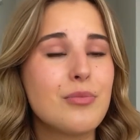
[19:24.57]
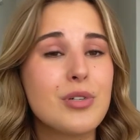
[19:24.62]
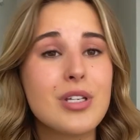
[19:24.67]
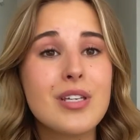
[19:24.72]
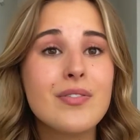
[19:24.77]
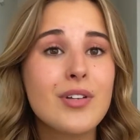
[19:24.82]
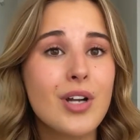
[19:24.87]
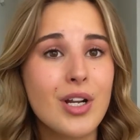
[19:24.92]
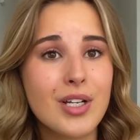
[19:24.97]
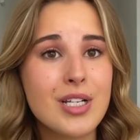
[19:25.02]

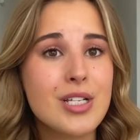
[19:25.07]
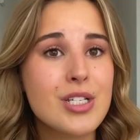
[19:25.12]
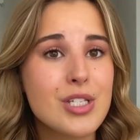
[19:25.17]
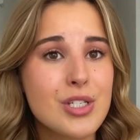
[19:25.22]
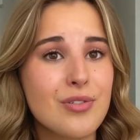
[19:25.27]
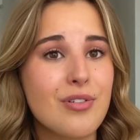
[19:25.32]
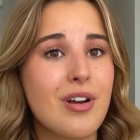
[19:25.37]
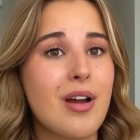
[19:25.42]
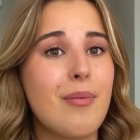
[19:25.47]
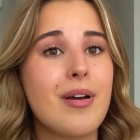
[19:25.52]
Even on
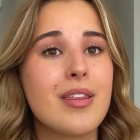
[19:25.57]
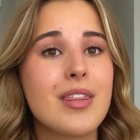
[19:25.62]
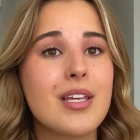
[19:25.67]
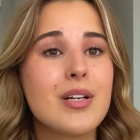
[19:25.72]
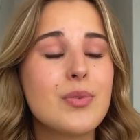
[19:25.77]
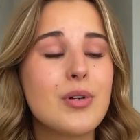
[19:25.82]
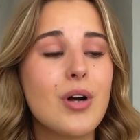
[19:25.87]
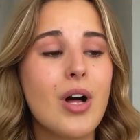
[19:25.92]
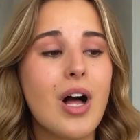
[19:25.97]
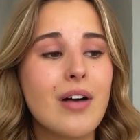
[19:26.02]
Instagram, I
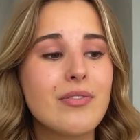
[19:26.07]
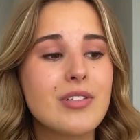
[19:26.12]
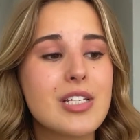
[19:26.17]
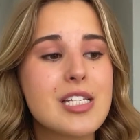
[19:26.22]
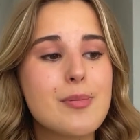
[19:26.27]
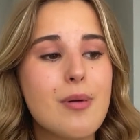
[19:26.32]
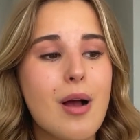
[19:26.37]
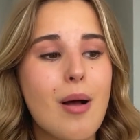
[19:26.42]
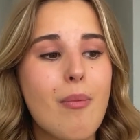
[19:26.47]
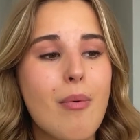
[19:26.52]
think we all have
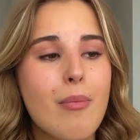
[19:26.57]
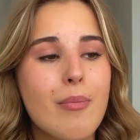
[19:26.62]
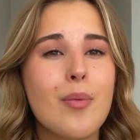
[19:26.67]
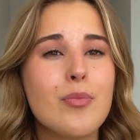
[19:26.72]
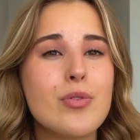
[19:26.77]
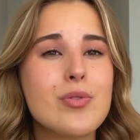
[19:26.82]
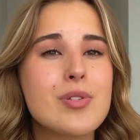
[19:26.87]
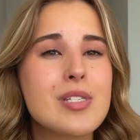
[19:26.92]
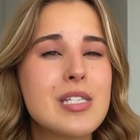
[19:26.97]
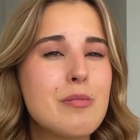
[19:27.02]
this problem.
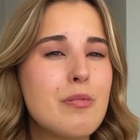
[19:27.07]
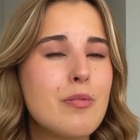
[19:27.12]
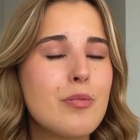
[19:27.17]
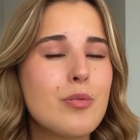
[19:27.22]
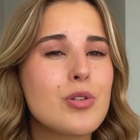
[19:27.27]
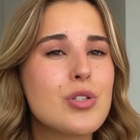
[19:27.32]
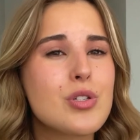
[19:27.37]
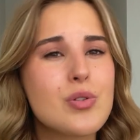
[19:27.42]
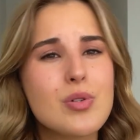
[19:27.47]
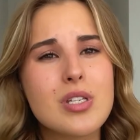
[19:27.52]
You see
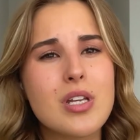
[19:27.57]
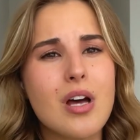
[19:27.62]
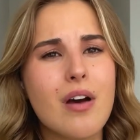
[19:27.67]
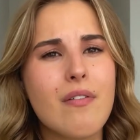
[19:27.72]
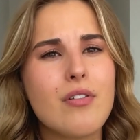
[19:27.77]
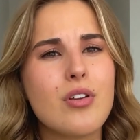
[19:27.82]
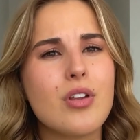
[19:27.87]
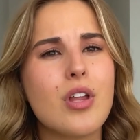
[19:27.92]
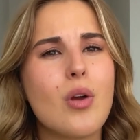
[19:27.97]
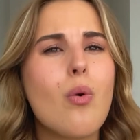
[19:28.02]
people do stuff
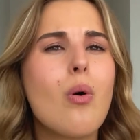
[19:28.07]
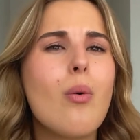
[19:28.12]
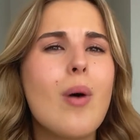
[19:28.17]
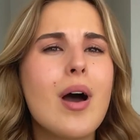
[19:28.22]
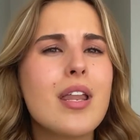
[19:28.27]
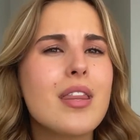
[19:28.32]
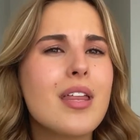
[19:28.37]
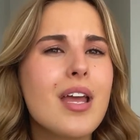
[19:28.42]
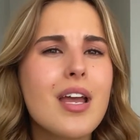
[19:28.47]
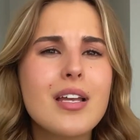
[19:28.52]
and you're like, well,
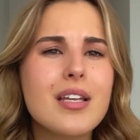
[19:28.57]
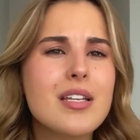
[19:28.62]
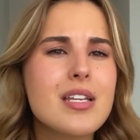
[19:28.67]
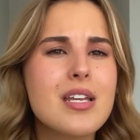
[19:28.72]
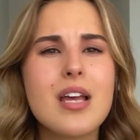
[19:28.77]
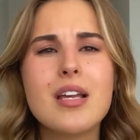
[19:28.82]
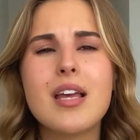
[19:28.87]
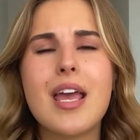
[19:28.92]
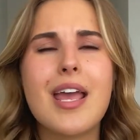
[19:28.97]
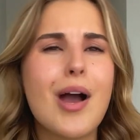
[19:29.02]
why do they get to
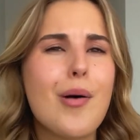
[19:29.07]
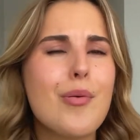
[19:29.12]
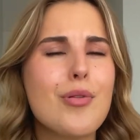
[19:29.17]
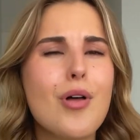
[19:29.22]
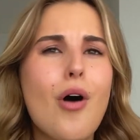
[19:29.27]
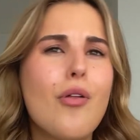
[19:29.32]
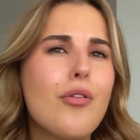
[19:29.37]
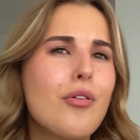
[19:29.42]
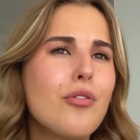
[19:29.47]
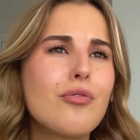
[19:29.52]
hang out with
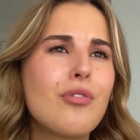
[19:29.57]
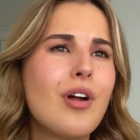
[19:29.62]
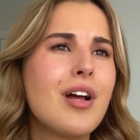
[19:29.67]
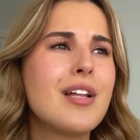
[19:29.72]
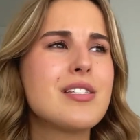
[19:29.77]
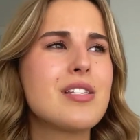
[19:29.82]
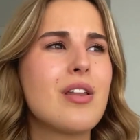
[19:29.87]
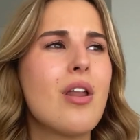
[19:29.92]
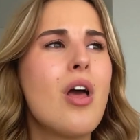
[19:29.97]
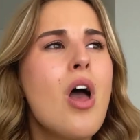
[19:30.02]
all their
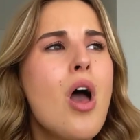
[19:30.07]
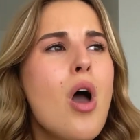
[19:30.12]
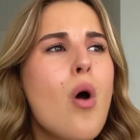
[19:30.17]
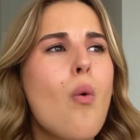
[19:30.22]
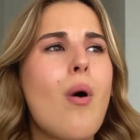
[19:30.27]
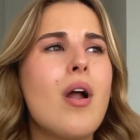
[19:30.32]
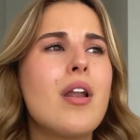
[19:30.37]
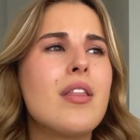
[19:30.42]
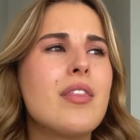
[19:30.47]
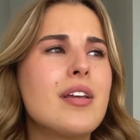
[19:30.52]
friends? And
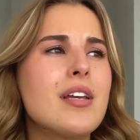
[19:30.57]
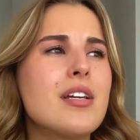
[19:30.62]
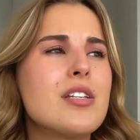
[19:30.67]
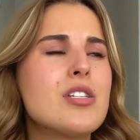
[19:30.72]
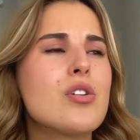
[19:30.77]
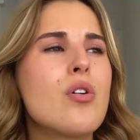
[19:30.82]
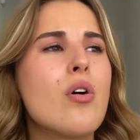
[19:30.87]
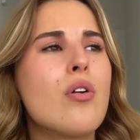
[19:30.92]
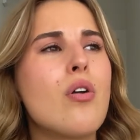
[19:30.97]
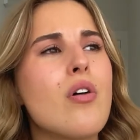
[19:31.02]
why do they get
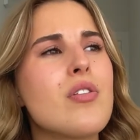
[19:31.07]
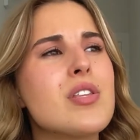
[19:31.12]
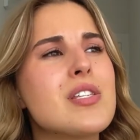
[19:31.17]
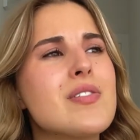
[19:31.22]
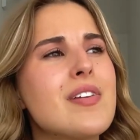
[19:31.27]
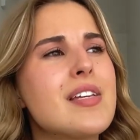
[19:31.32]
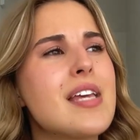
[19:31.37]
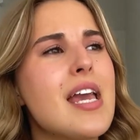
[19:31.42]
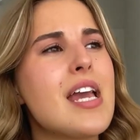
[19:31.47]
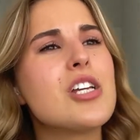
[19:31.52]
to go on all these
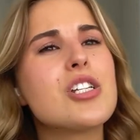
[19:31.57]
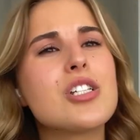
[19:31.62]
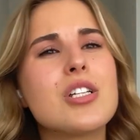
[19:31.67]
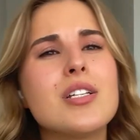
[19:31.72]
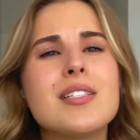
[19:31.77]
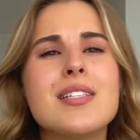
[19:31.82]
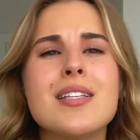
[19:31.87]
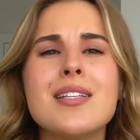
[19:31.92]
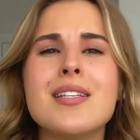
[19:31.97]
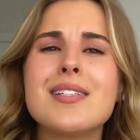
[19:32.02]

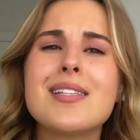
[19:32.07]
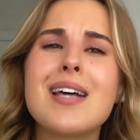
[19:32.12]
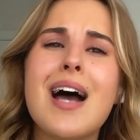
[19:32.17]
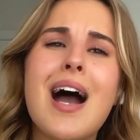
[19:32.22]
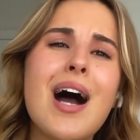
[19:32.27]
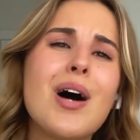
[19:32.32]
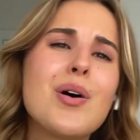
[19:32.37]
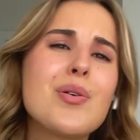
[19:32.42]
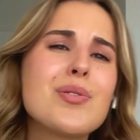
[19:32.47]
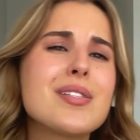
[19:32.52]
vacations and this
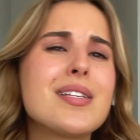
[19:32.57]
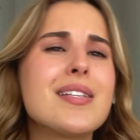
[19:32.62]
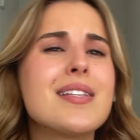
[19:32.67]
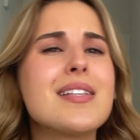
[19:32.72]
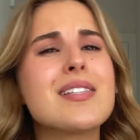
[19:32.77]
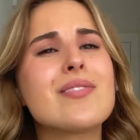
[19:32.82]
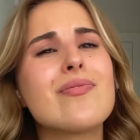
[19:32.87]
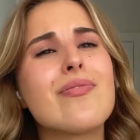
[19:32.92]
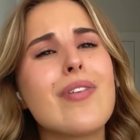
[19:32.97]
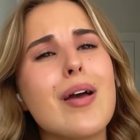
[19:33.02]
house and
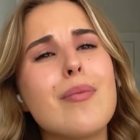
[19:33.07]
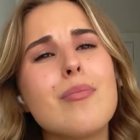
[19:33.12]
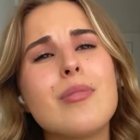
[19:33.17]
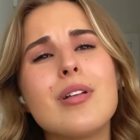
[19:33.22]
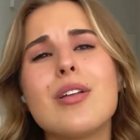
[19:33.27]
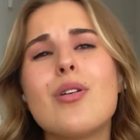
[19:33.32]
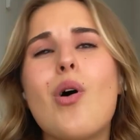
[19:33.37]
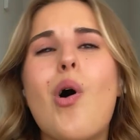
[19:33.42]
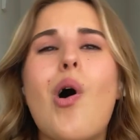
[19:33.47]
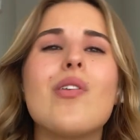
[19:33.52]
this
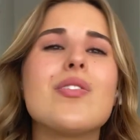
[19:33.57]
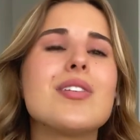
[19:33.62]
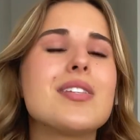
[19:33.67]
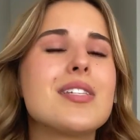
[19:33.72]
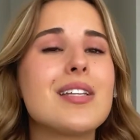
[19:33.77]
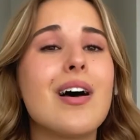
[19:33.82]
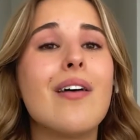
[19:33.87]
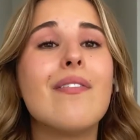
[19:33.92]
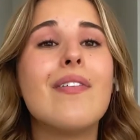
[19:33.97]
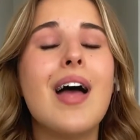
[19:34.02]
family and all this
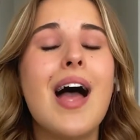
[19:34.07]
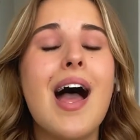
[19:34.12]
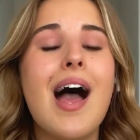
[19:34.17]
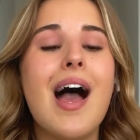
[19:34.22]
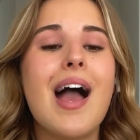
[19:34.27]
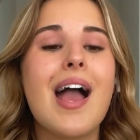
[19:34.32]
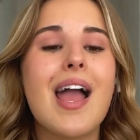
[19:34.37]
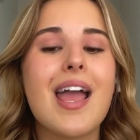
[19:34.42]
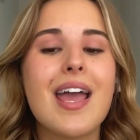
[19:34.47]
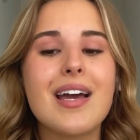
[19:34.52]
stuff?
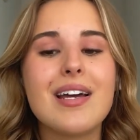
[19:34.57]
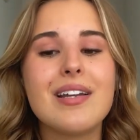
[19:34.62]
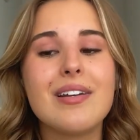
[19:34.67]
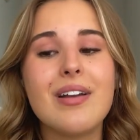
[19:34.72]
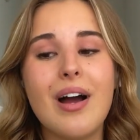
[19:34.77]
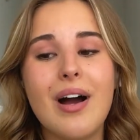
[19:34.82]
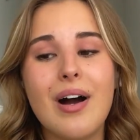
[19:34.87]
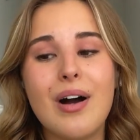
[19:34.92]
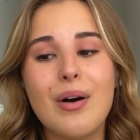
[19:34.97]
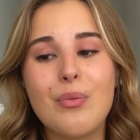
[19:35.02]

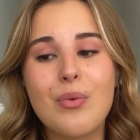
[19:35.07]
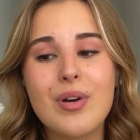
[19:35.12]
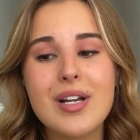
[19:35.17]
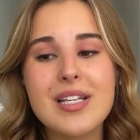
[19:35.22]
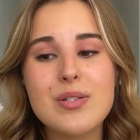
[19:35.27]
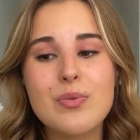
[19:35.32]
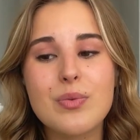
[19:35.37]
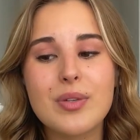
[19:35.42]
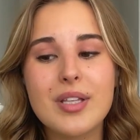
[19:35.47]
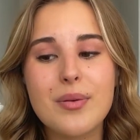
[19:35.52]
And what
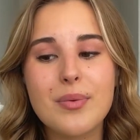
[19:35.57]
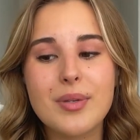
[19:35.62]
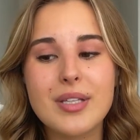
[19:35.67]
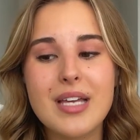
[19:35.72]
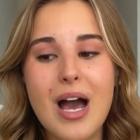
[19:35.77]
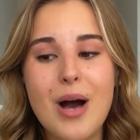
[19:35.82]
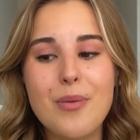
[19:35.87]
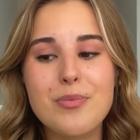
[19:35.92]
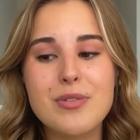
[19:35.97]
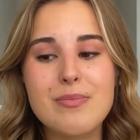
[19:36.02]
has
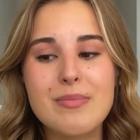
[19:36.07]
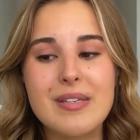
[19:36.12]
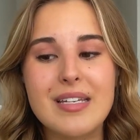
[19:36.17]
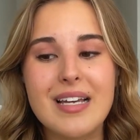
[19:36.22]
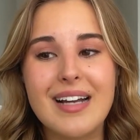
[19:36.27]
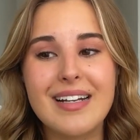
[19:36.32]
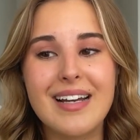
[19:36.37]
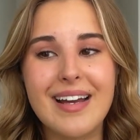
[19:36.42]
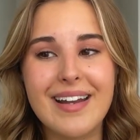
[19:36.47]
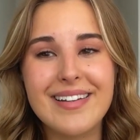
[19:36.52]
really helped me,
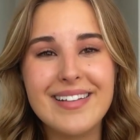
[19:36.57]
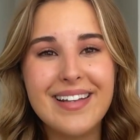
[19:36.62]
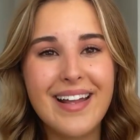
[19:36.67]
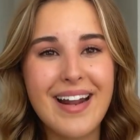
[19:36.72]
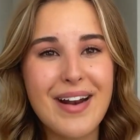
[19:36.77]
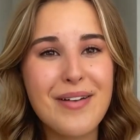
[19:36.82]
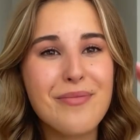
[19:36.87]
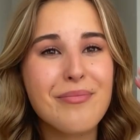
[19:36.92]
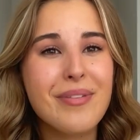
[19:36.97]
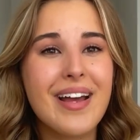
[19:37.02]
again, get
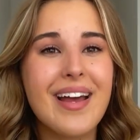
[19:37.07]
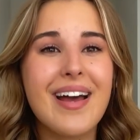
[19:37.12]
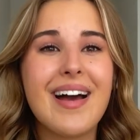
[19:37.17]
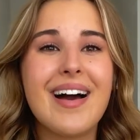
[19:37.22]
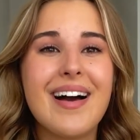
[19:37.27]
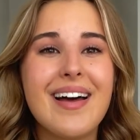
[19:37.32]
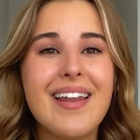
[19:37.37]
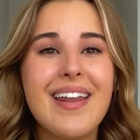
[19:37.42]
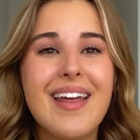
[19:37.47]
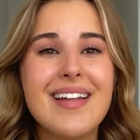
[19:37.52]
out of my
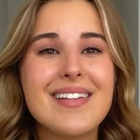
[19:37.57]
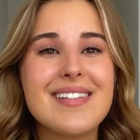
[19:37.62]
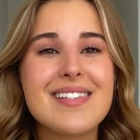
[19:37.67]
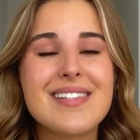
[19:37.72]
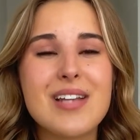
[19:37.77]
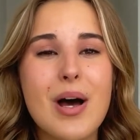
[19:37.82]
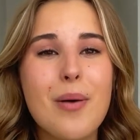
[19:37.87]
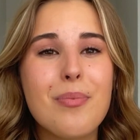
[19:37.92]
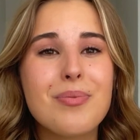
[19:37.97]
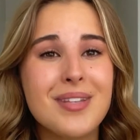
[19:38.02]
head and
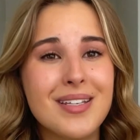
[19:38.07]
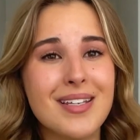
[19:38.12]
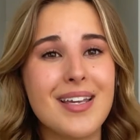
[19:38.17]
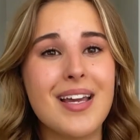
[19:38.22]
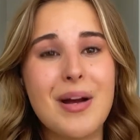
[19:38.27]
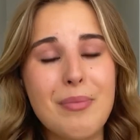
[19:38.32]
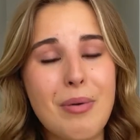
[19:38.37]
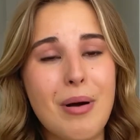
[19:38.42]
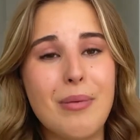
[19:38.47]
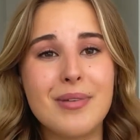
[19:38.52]
stop
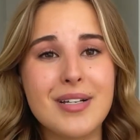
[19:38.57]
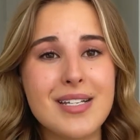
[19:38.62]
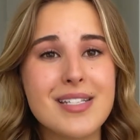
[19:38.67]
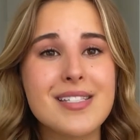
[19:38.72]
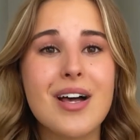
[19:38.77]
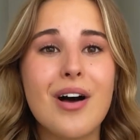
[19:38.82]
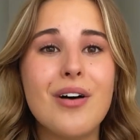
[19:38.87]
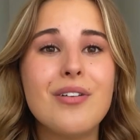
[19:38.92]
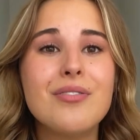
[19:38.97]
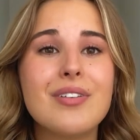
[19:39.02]
thinking about
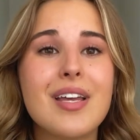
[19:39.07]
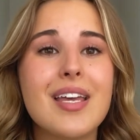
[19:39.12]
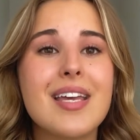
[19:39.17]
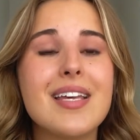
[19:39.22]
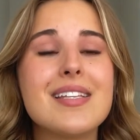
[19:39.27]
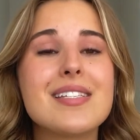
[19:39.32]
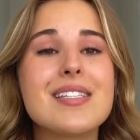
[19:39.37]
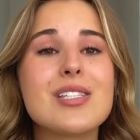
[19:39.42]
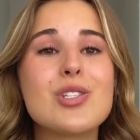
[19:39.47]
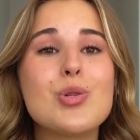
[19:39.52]
myself
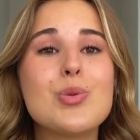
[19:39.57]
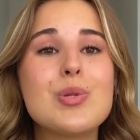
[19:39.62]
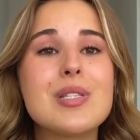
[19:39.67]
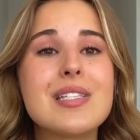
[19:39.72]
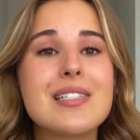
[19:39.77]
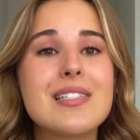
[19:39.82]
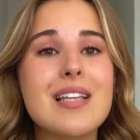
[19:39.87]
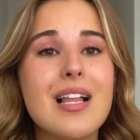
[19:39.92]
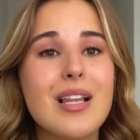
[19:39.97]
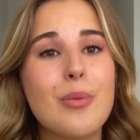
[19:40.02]
is to
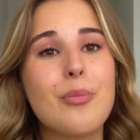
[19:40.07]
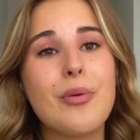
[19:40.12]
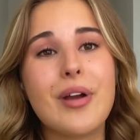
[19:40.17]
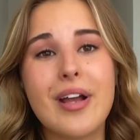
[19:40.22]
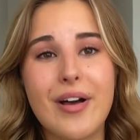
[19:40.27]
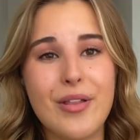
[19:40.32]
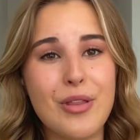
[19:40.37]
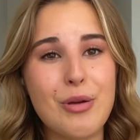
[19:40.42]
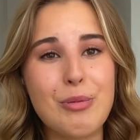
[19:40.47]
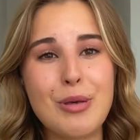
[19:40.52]

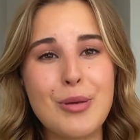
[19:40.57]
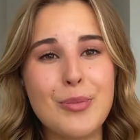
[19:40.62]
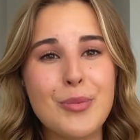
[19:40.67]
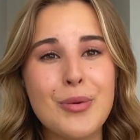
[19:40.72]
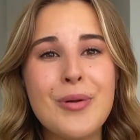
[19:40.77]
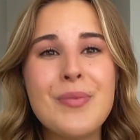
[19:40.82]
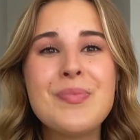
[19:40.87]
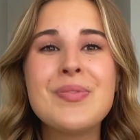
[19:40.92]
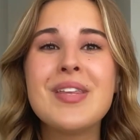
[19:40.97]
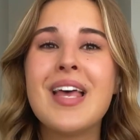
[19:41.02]
celebrate other people.